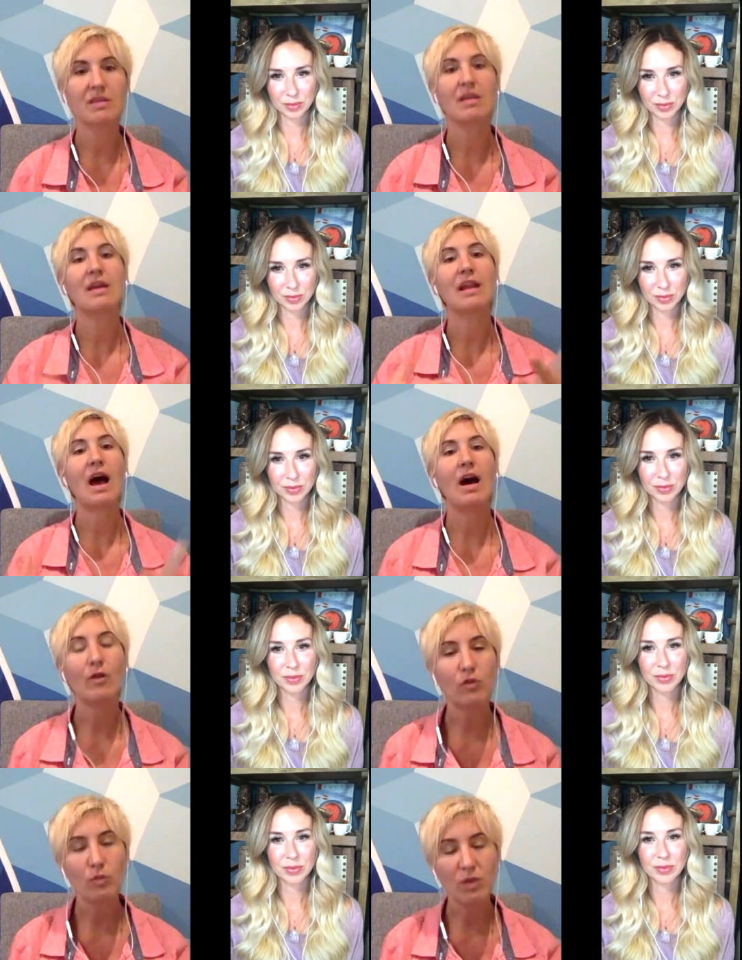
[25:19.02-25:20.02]
Speaker 1: and saying,
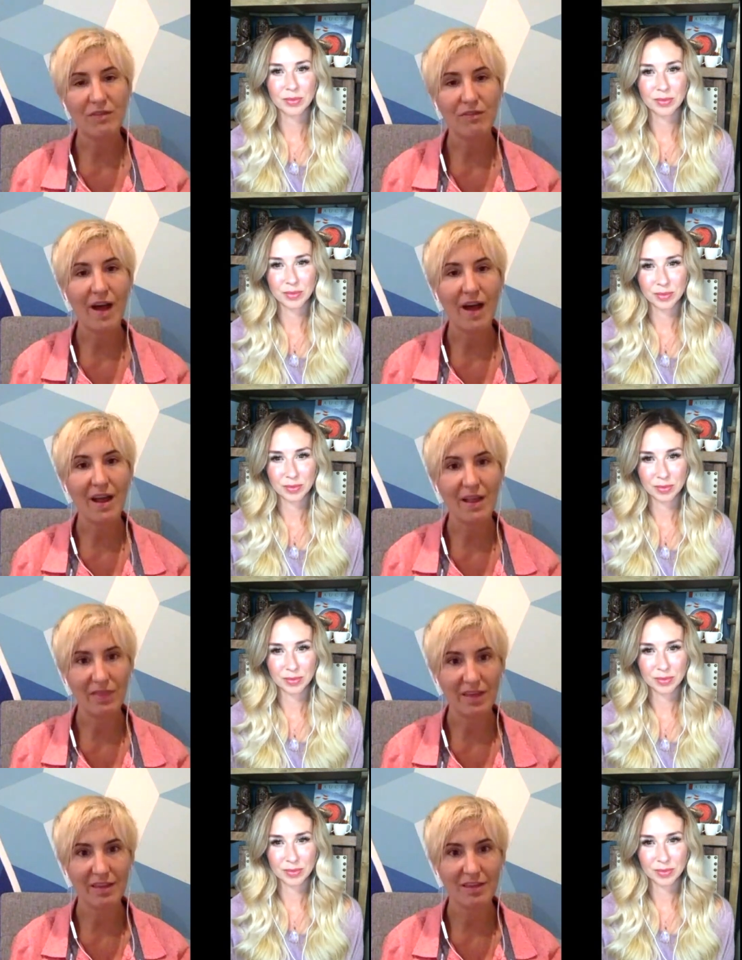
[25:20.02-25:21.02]
how do we
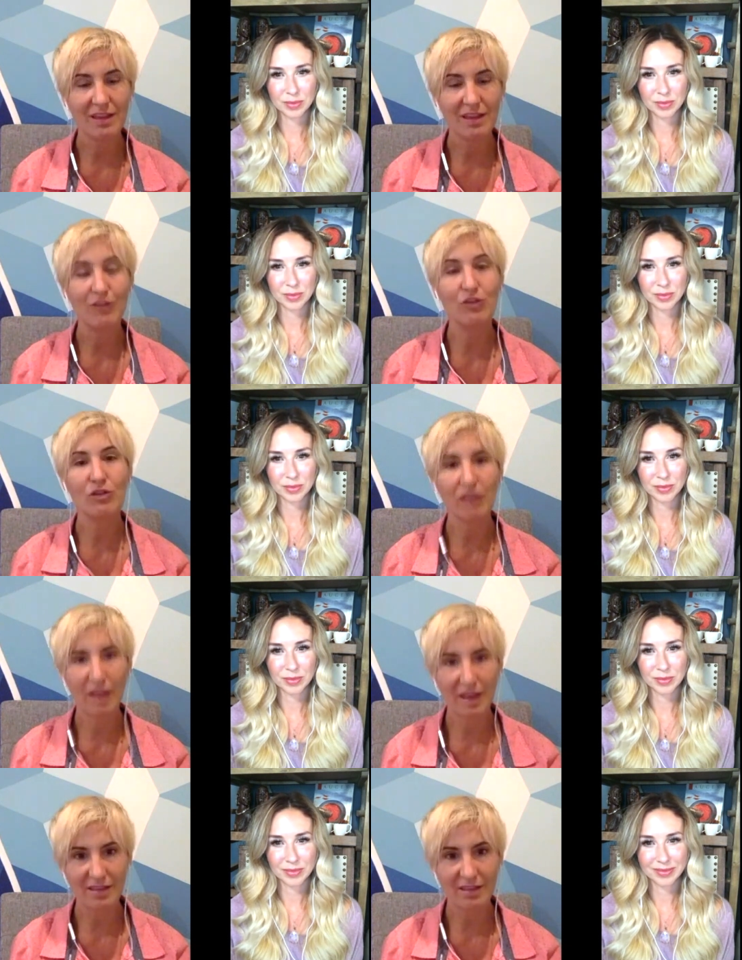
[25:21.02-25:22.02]
find this and
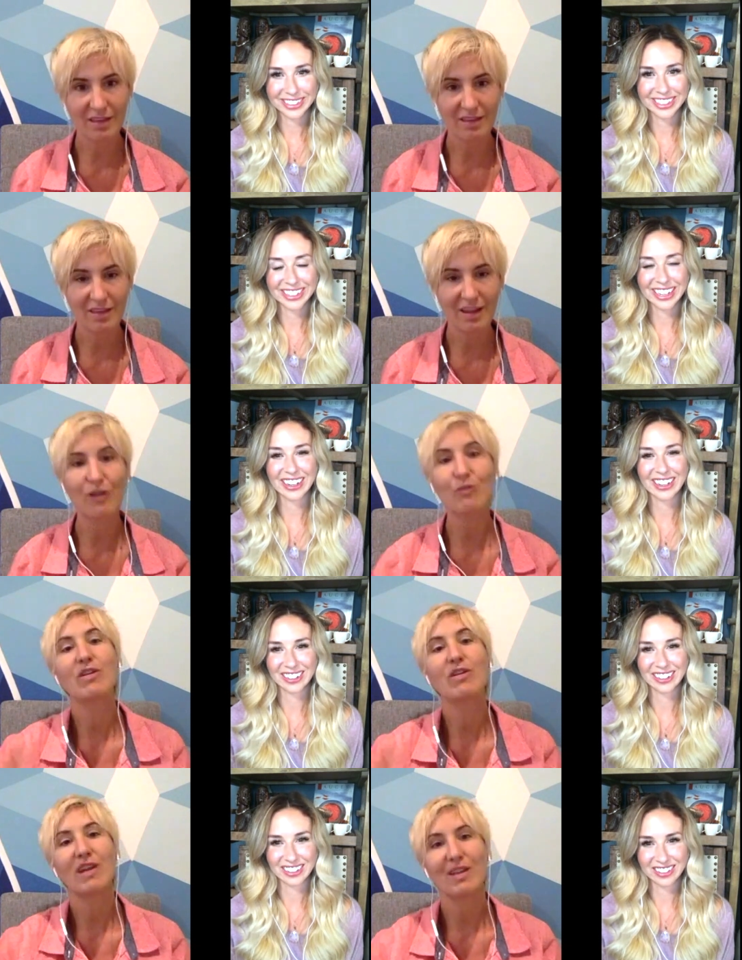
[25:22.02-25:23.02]
utilize this and yeah. how do
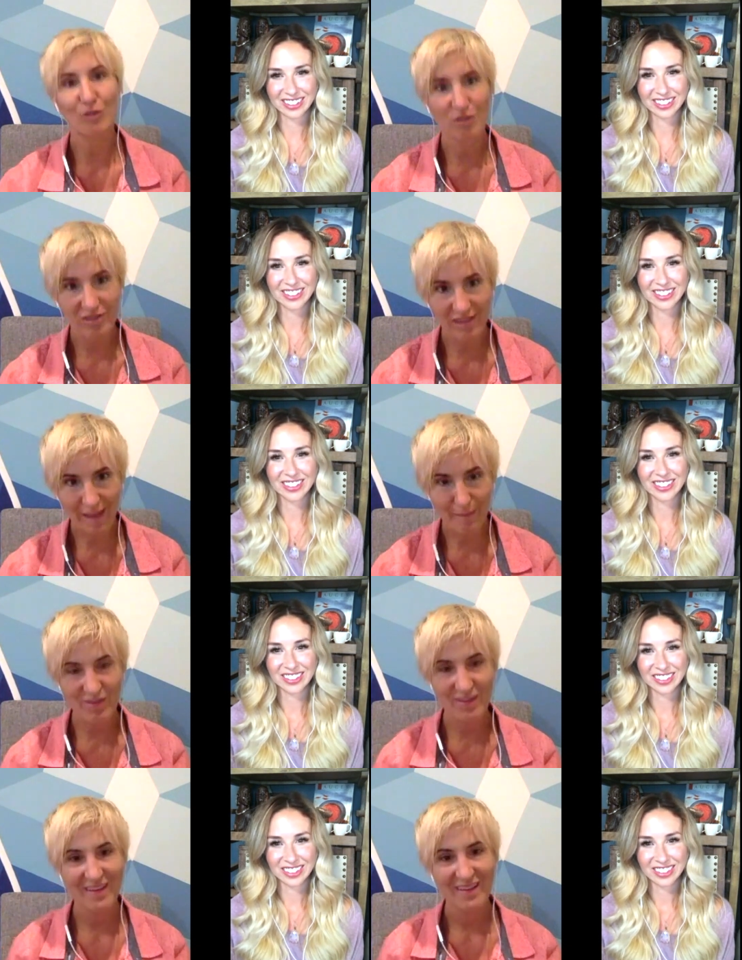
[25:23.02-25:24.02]
we create those
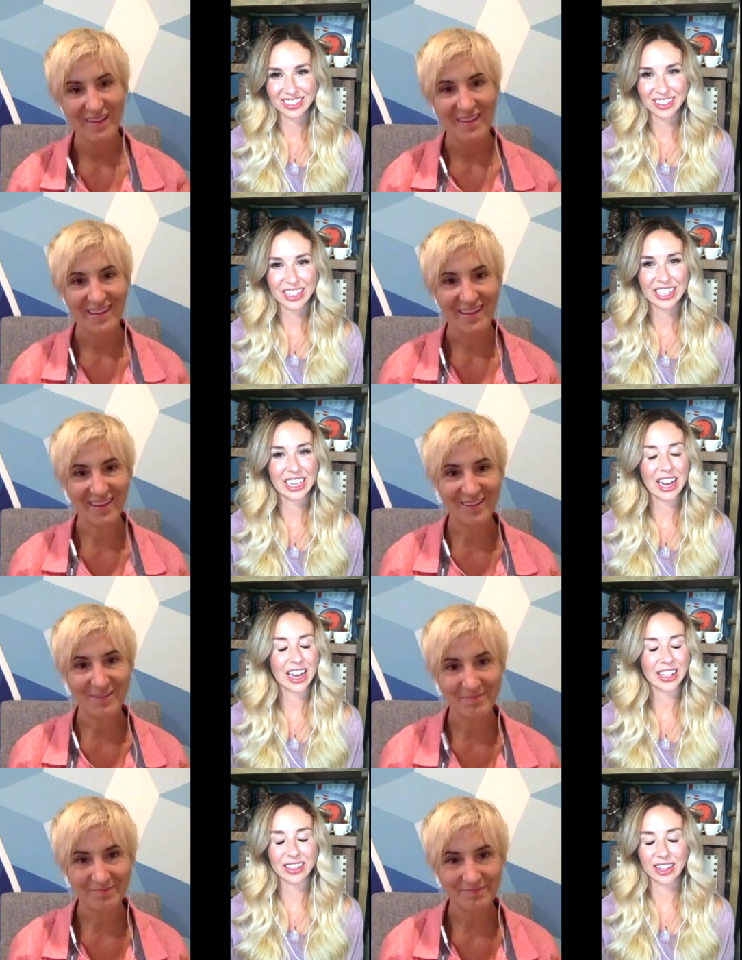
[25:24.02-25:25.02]
steps? You know?
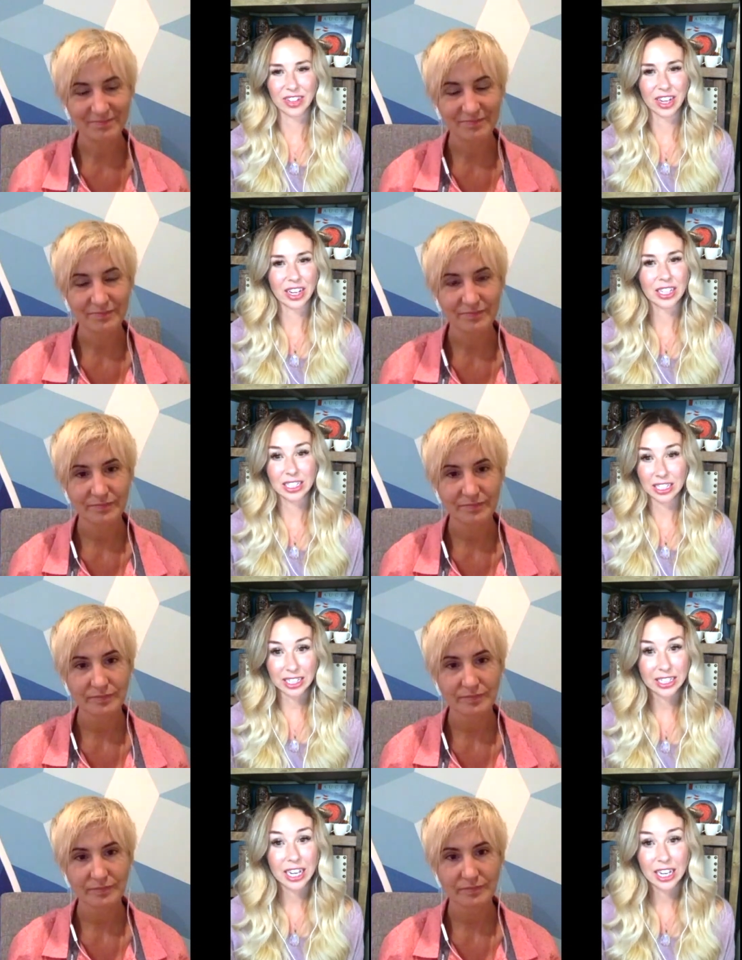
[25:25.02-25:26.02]
I
Speaker 2: love that. And
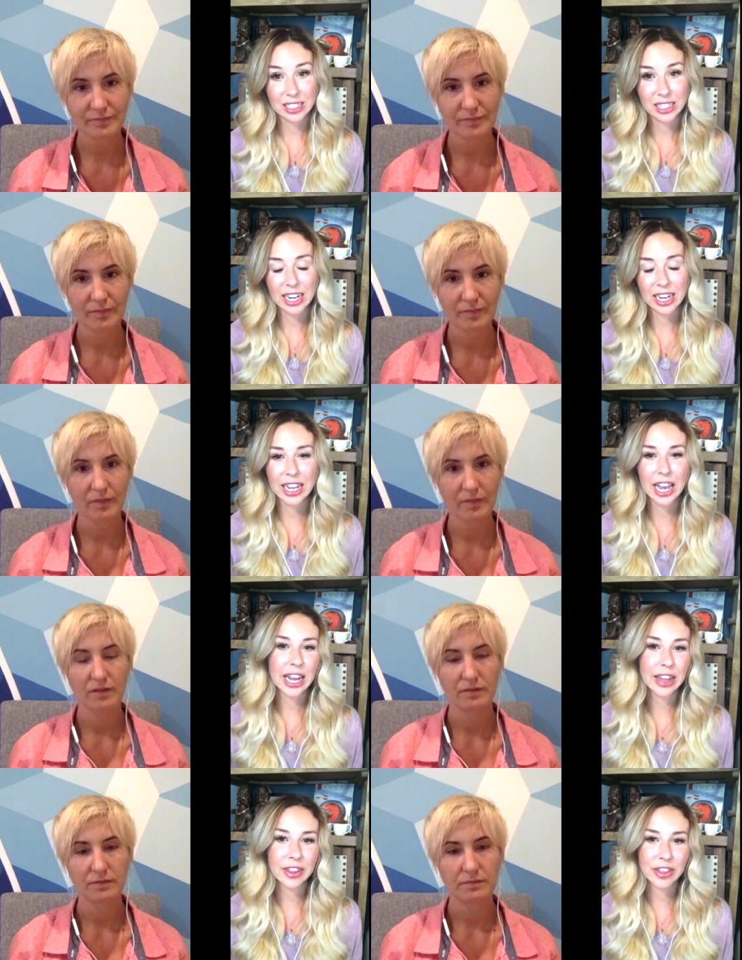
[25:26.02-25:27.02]
yes. And I,
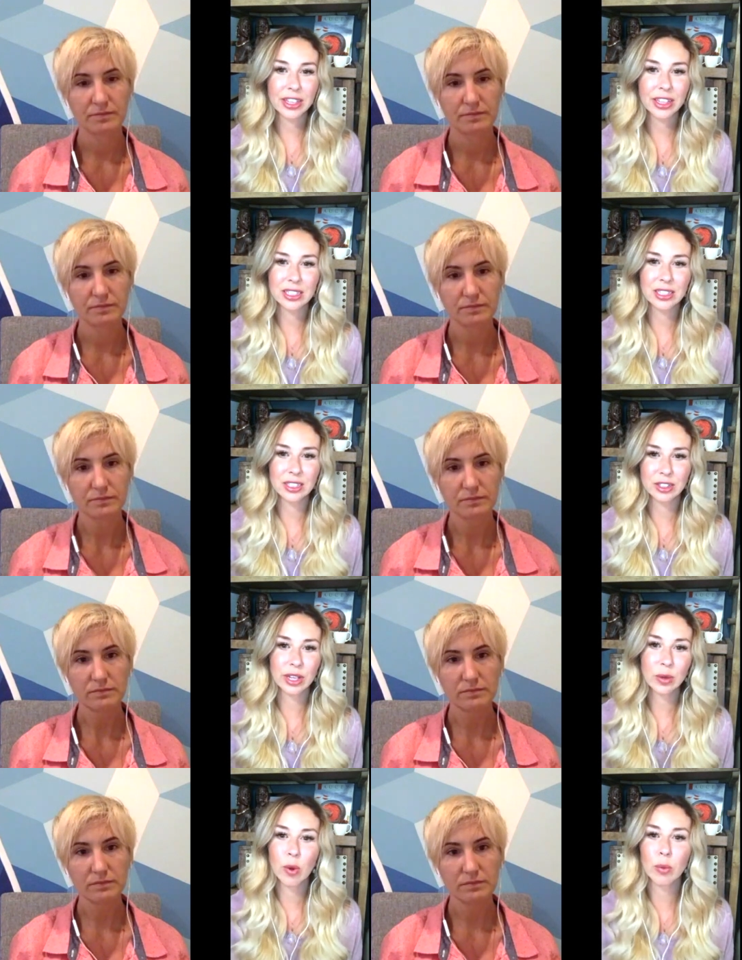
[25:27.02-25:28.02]
and I think it's
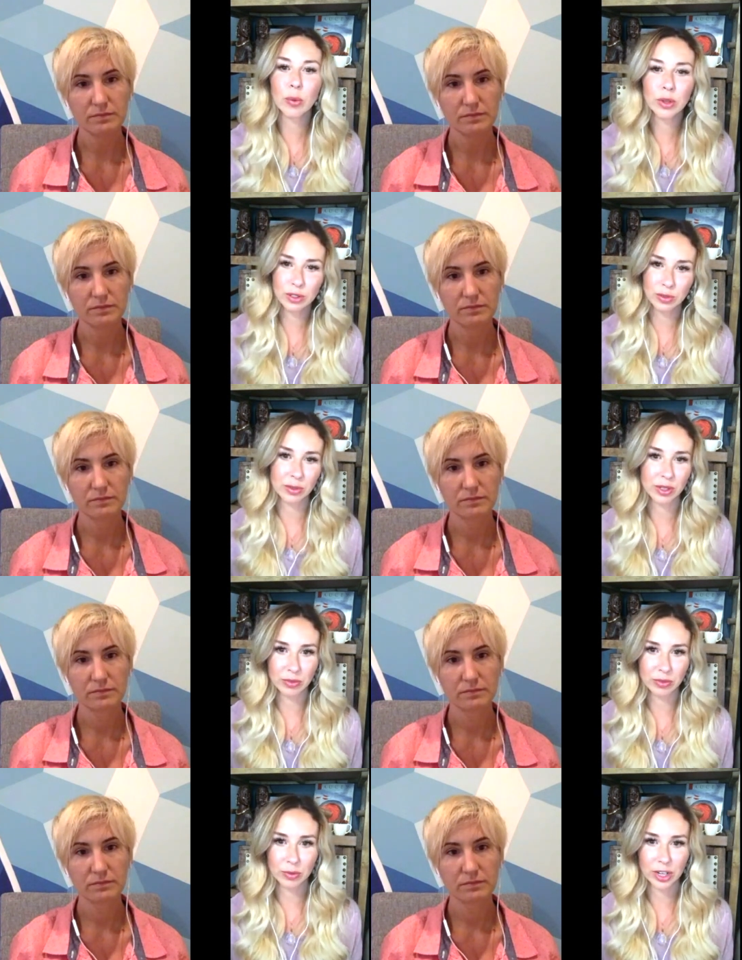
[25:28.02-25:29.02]
like what we're doing
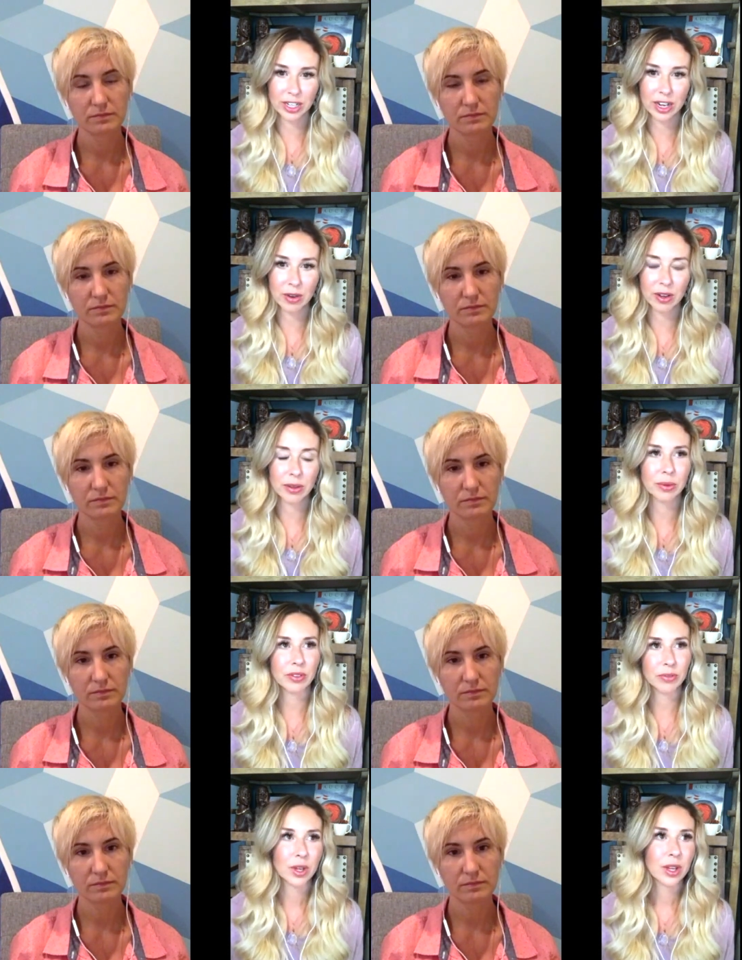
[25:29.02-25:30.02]
even right now.
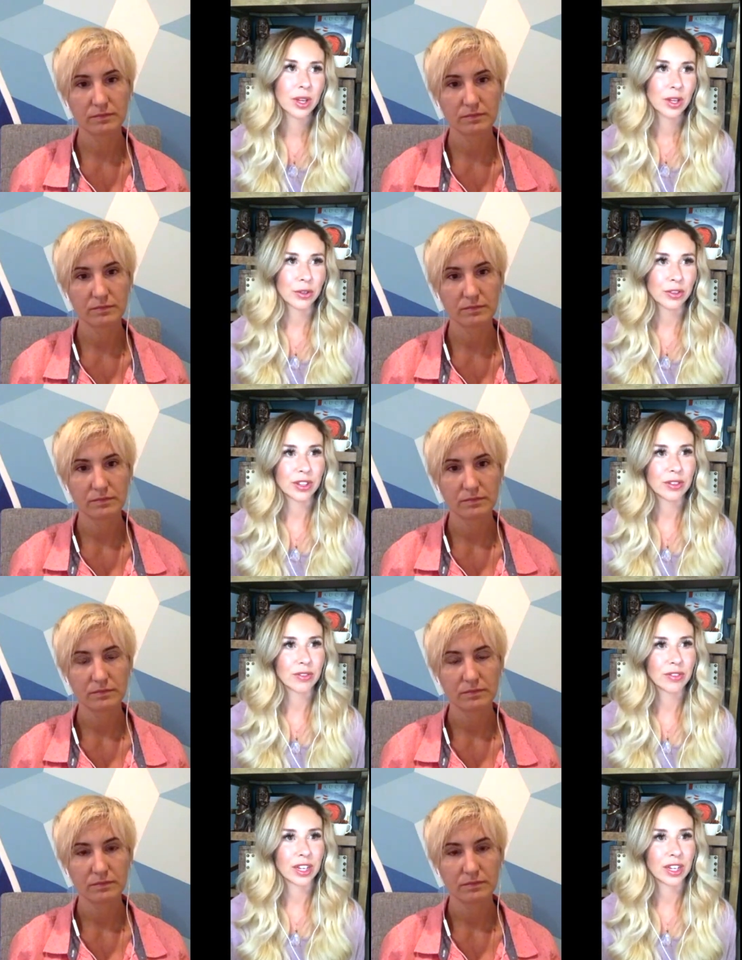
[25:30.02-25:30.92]
If you think of